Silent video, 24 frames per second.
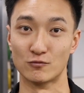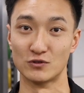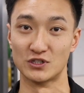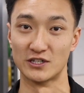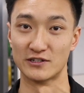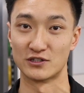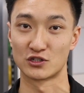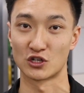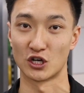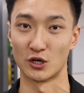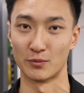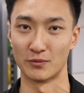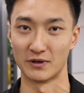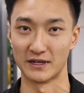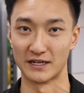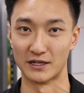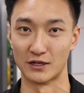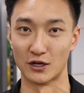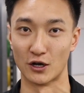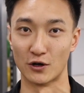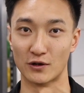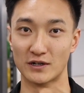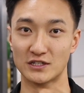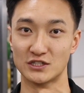which is commonly
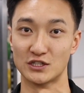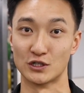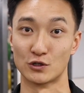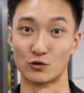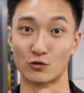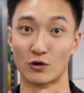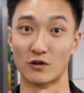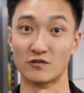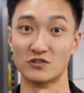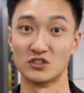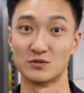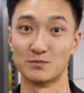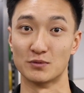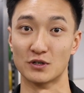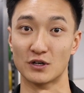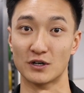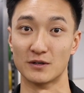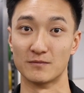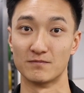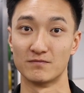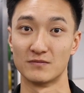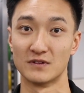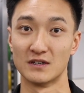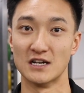known as your growth
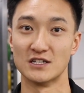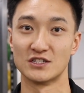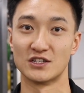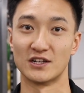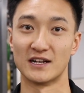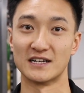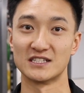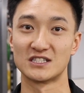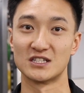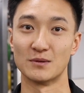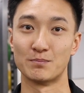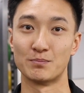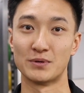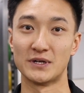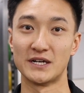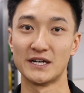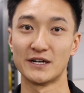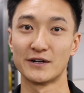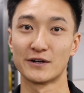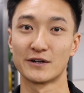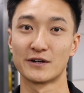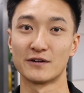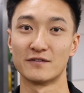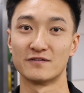spurt. So that's the
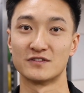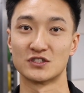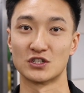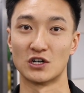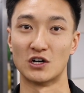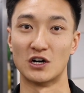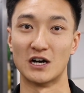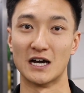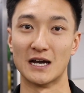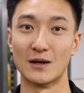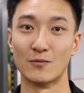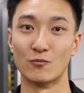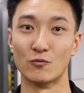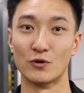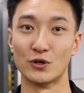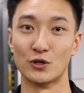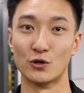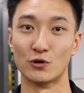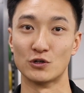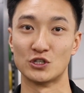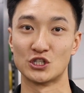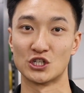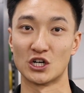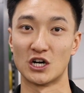period of time where
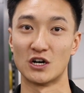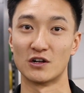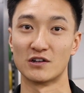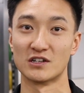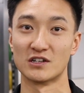your child